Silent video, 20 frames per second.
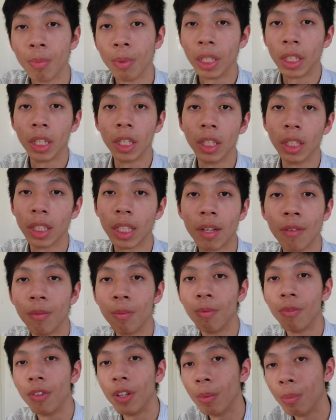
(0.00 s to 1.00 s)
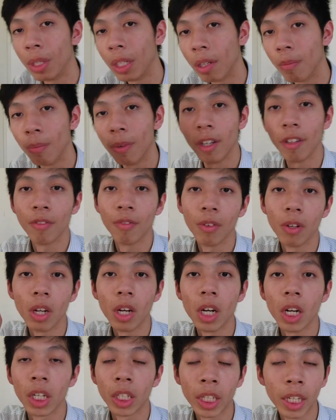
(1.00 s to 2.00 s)
because I'm filming my
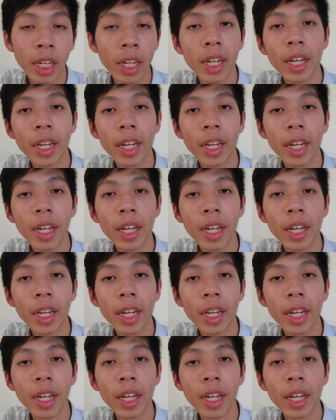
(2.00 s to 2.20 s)
vlog